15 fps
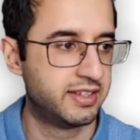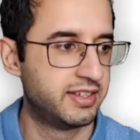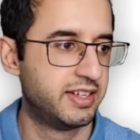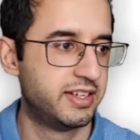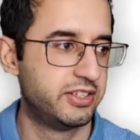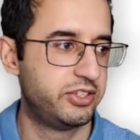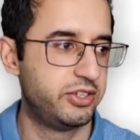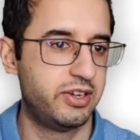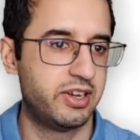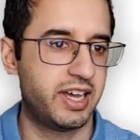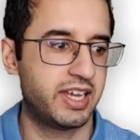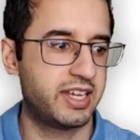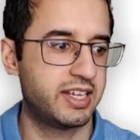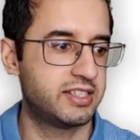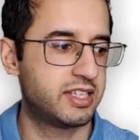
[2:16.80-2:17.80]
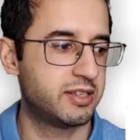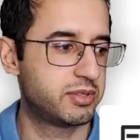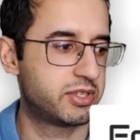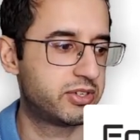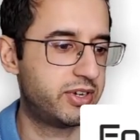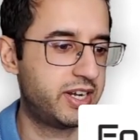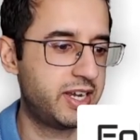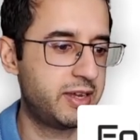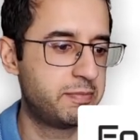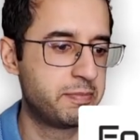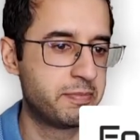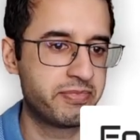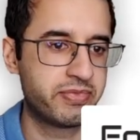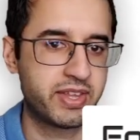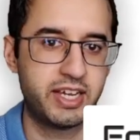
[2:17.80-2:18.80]
Do like and subscribe,
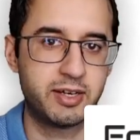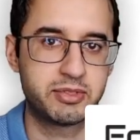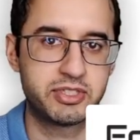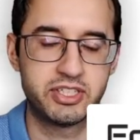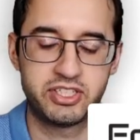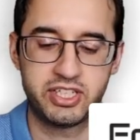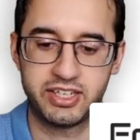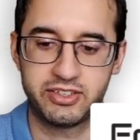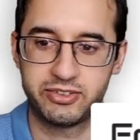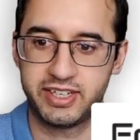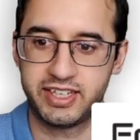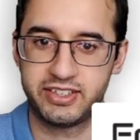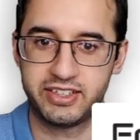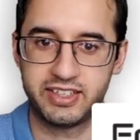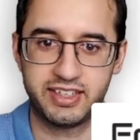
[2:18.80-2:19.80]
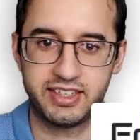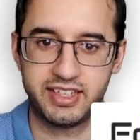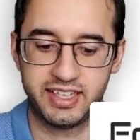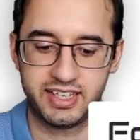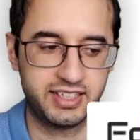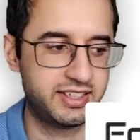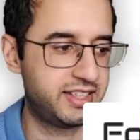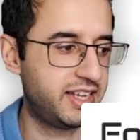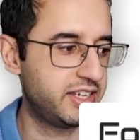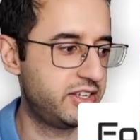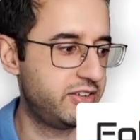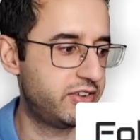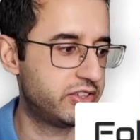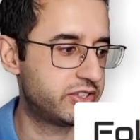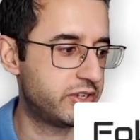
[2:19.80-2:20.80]
helps the channel out, and thank
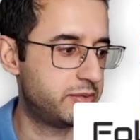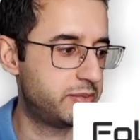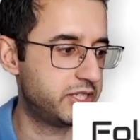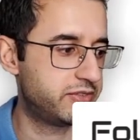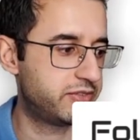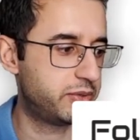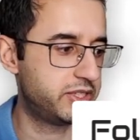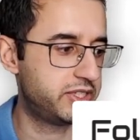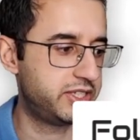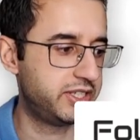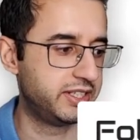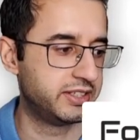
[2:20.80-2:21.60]
you so much for watching.